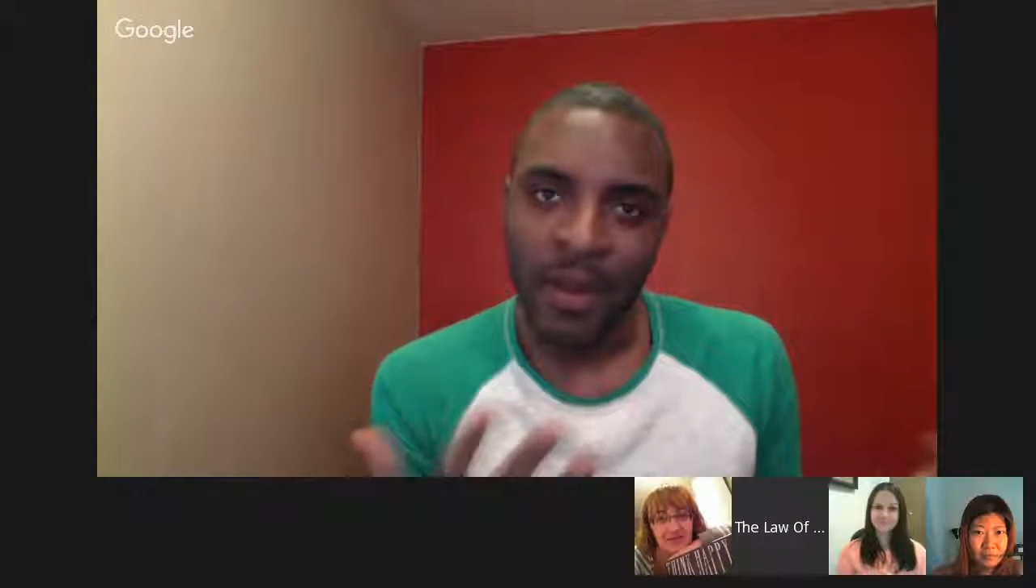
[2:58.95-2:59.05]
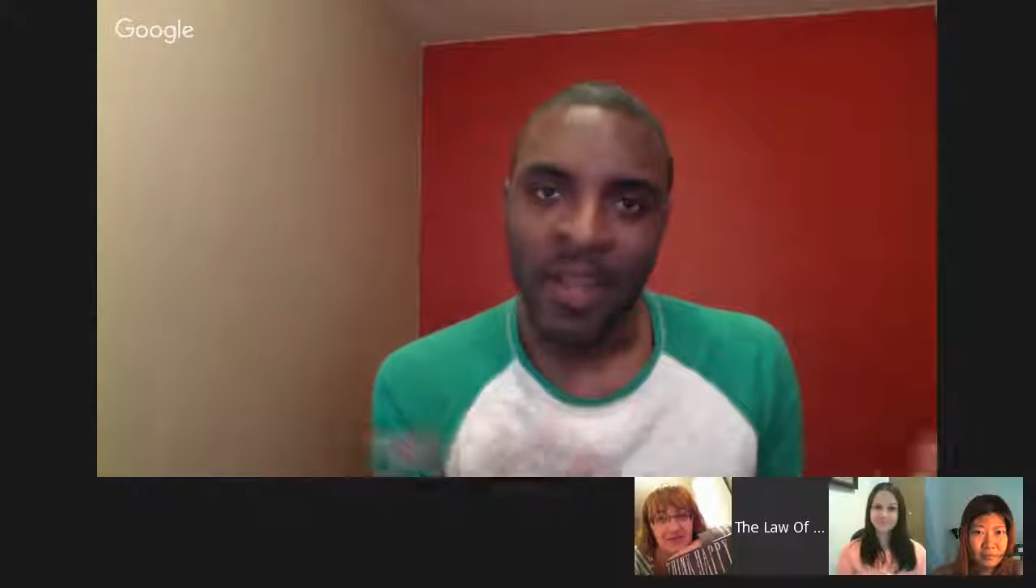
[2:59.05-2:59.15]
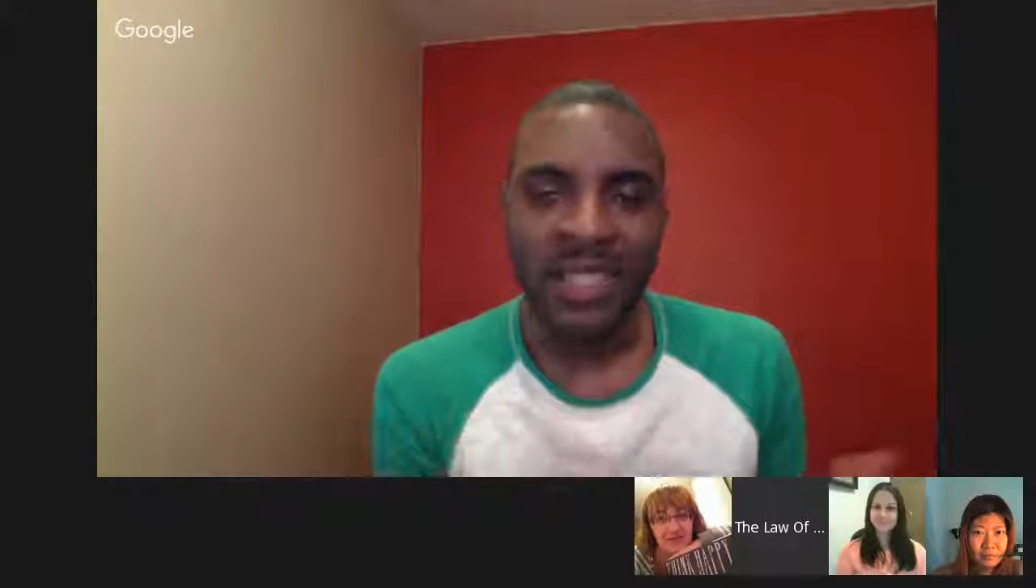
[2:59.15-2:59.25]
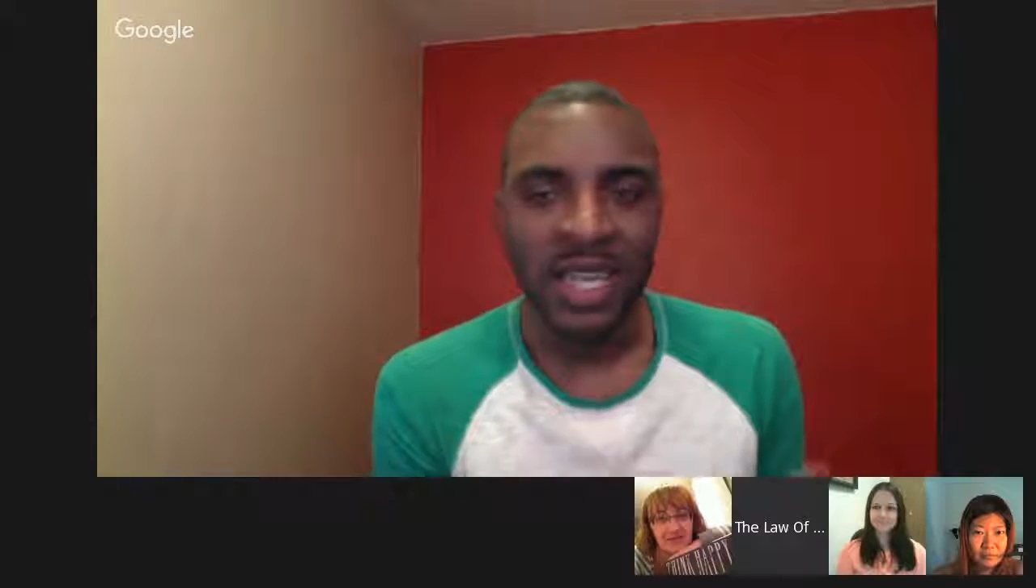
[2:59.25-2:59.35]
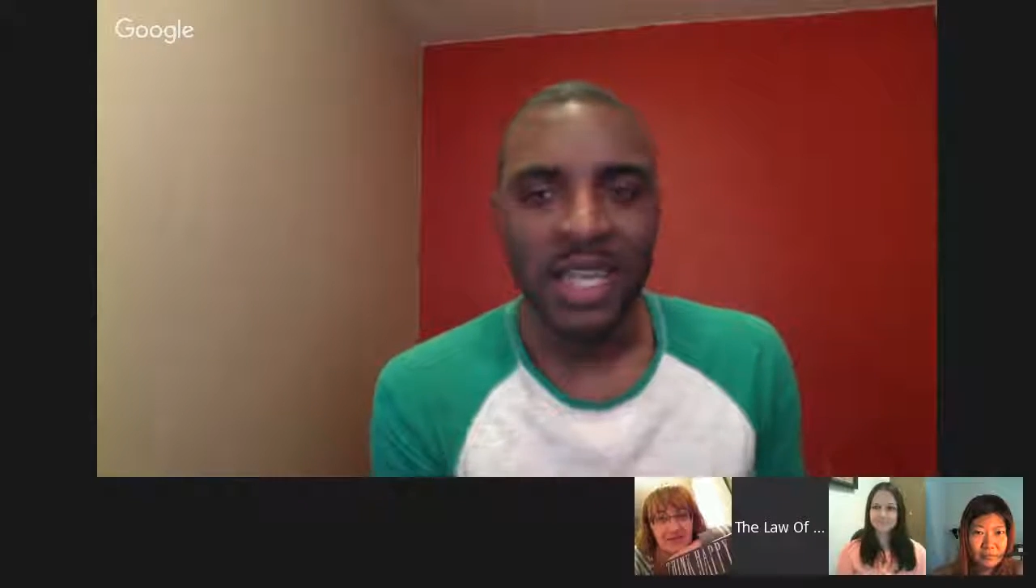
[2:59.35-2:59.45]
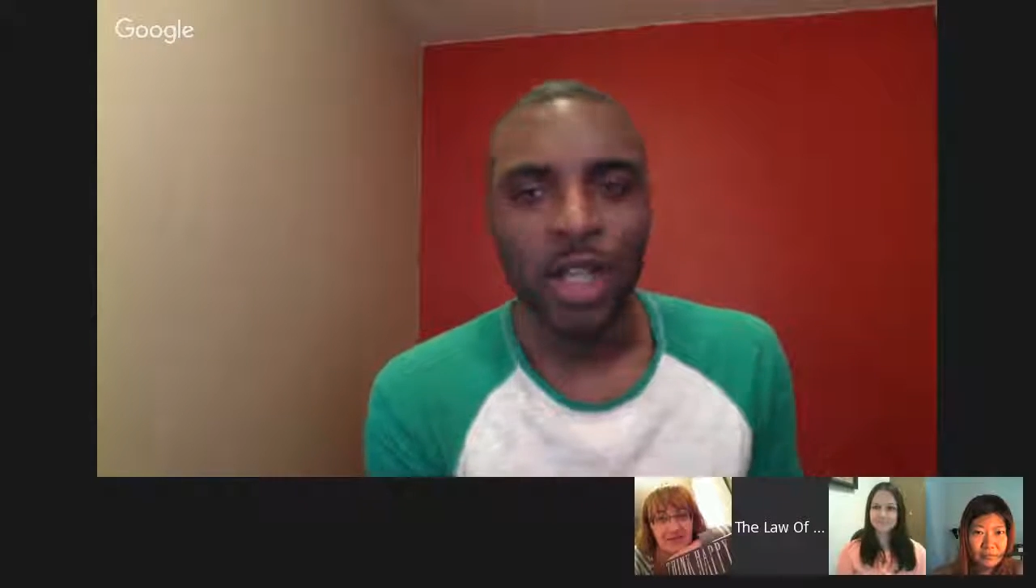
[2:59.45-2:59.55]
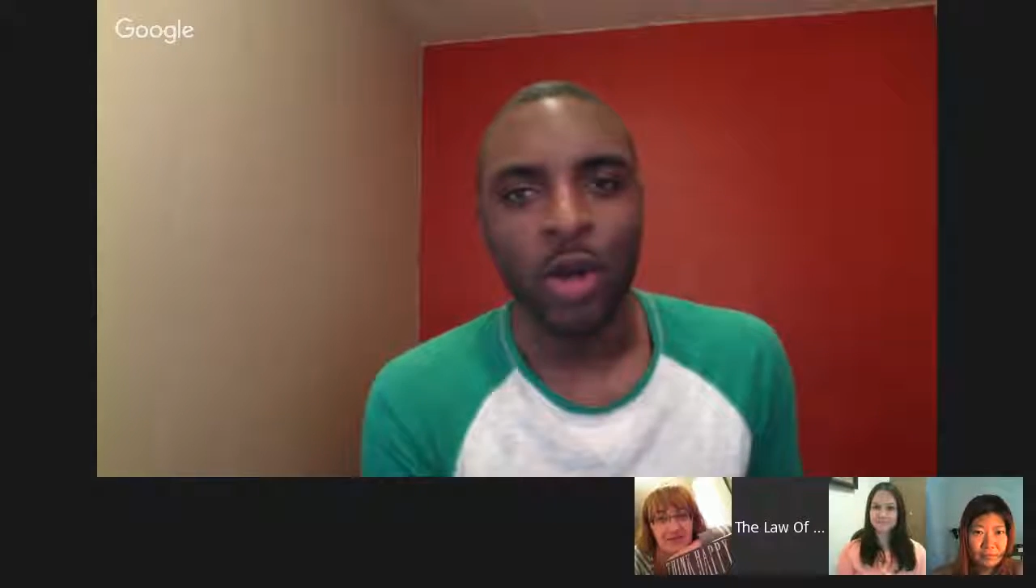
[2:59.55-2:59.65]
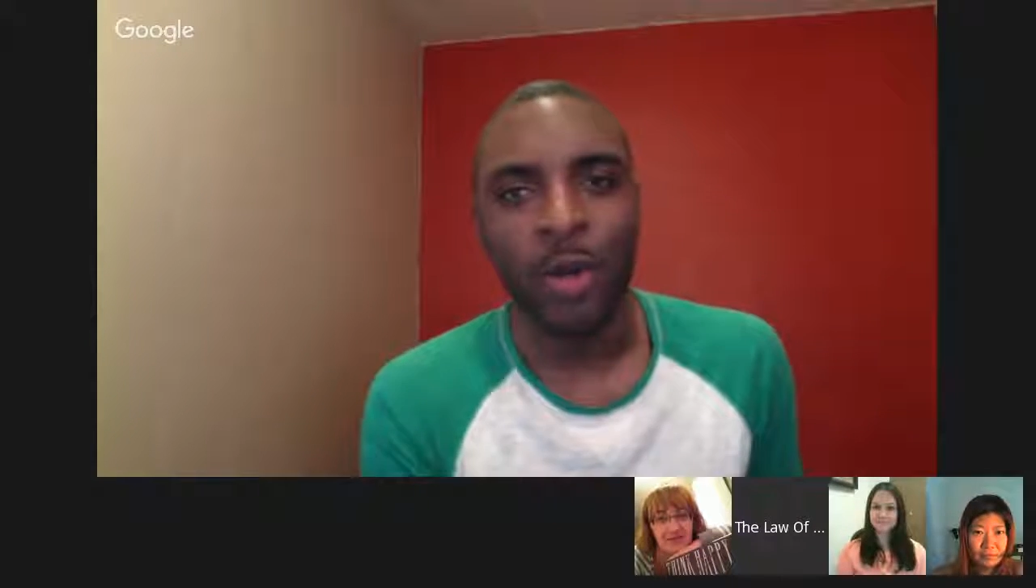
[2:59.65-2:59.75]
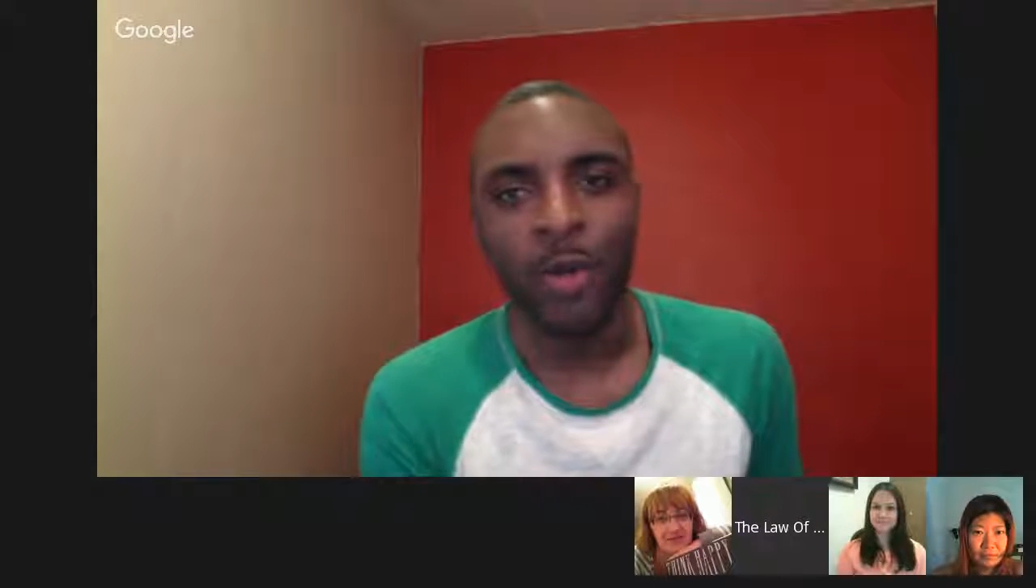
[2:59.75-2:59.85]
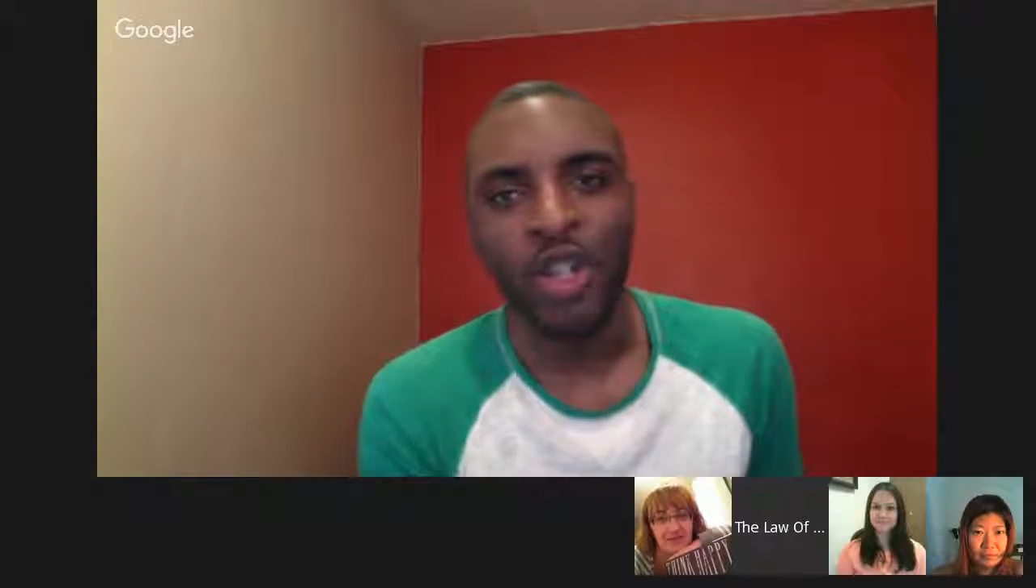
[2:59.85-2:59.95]
that's easy to
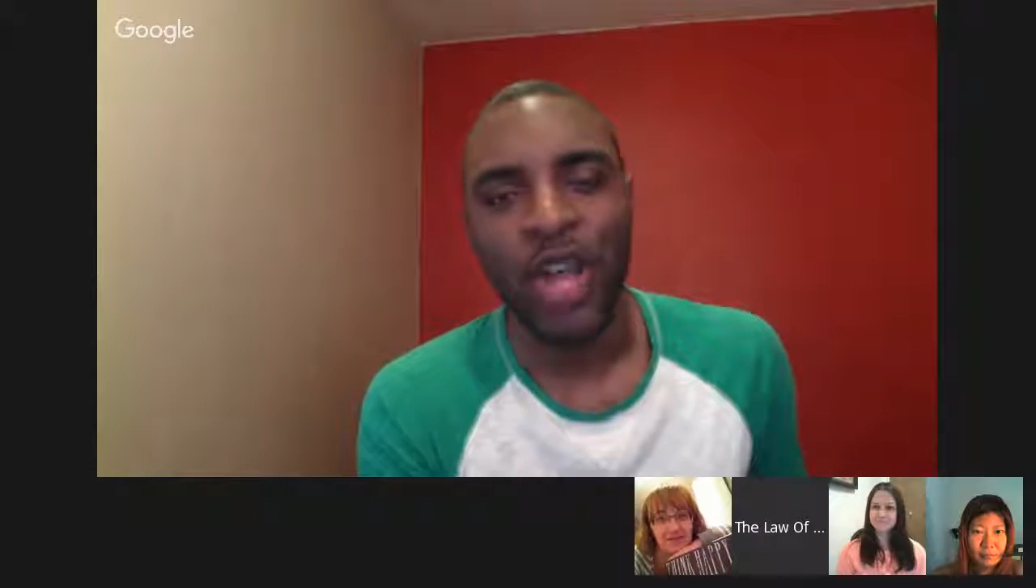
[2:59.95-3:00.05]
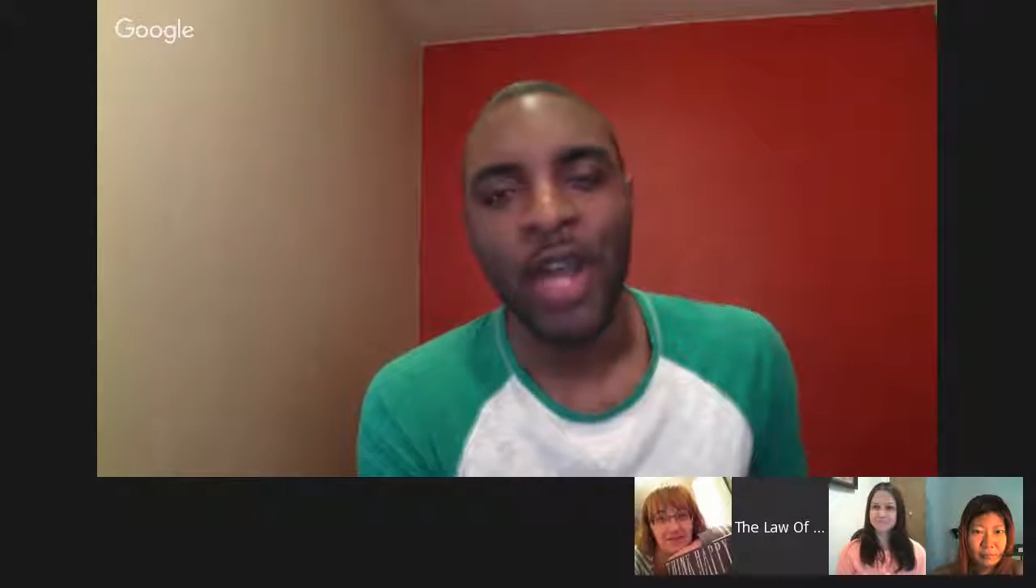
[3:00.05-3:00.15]
appreciate,